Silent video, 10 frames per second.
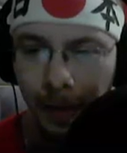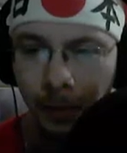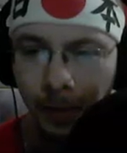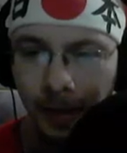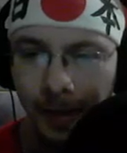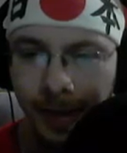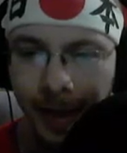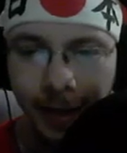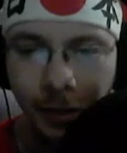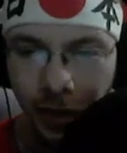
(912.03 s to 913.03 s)
Maybe it was a
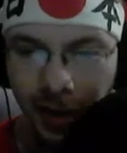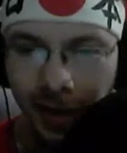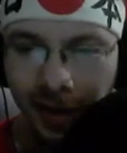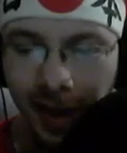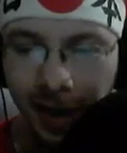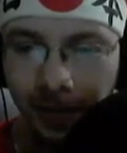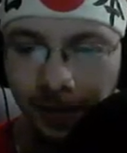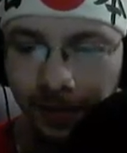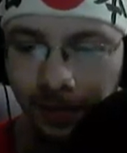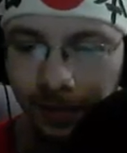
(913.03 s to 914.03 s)
mistake that you didn't
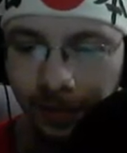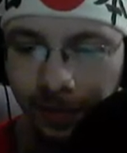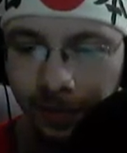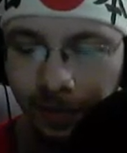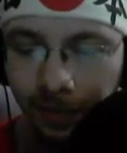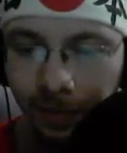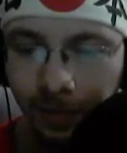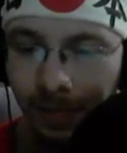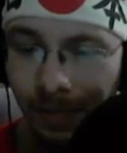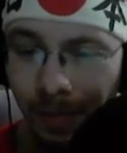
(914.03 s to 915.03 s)
attack.
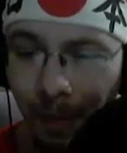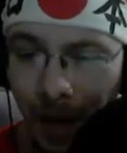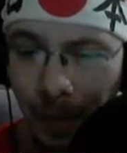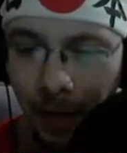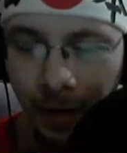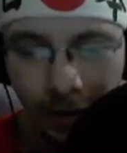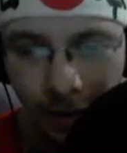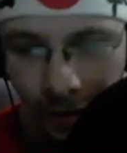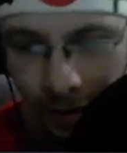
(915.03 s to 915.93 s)
Maybe.